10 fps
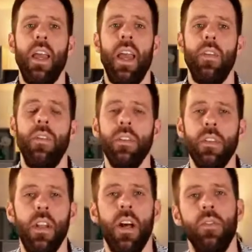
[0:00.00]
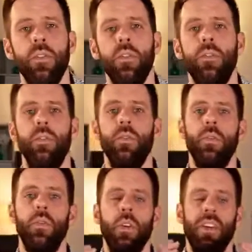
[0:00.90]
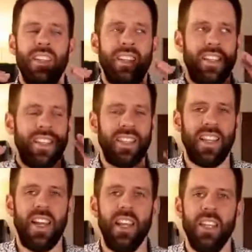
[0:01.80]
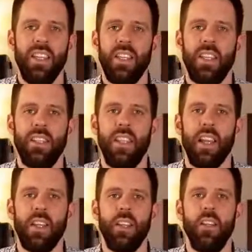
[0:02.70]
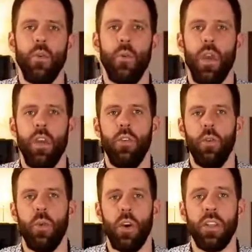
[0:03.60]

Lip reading: and this allows you to design it exactly the way you want,